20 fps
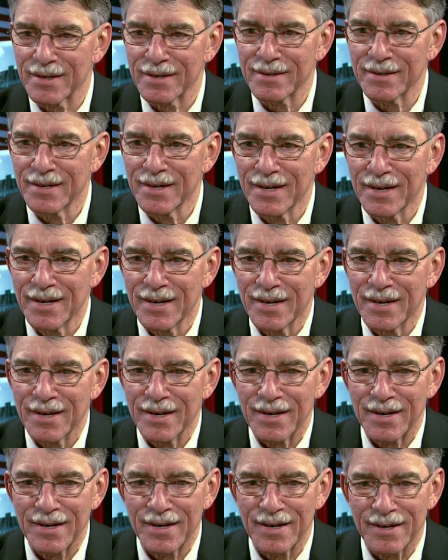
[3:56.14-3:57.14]

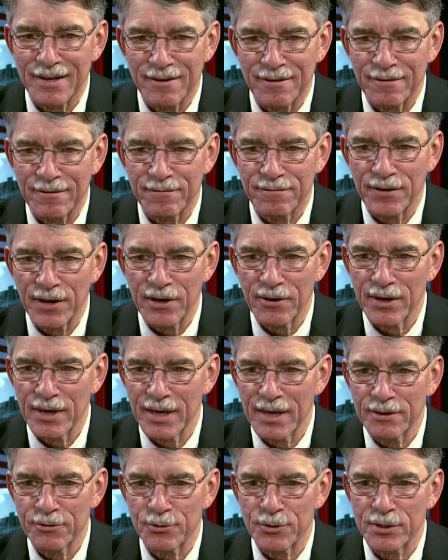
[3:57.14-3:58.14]
uh, a uh, very
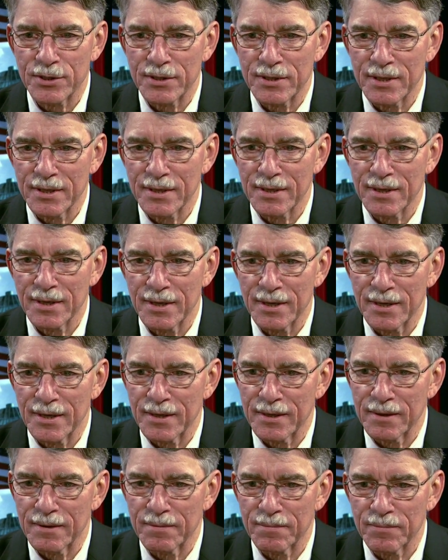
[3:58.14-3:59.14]
interesting
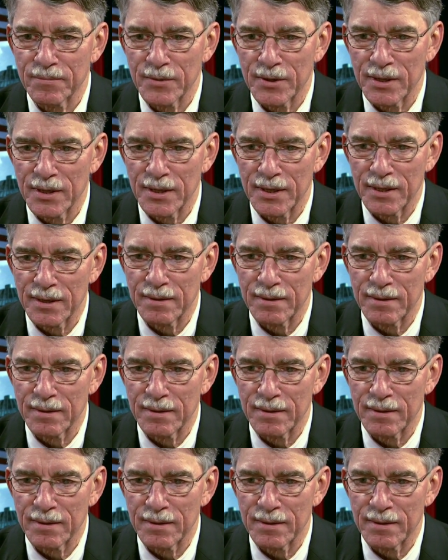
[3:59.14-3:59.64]
uh,